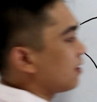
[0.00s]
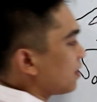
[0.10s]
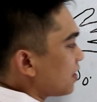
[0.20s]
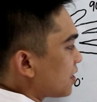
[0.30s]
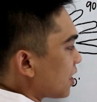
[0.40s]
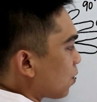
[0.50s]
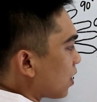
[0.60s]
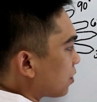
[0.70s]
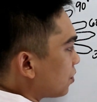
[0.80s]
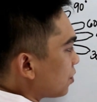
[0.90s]
is
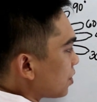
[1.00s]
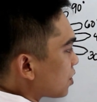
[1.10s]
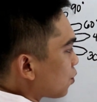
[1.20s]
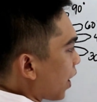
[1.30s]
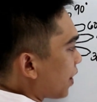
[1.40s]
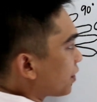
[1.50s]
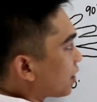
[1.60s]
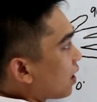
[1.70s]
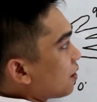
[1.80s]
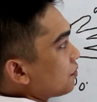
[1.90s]
equal to square root
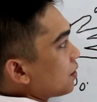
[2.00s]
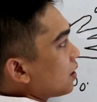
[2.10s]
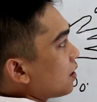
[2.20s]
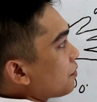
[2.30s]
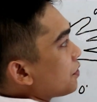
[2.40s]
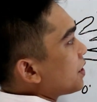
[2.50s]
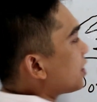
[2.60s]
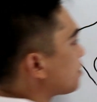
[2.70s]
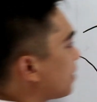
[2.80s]
of fingers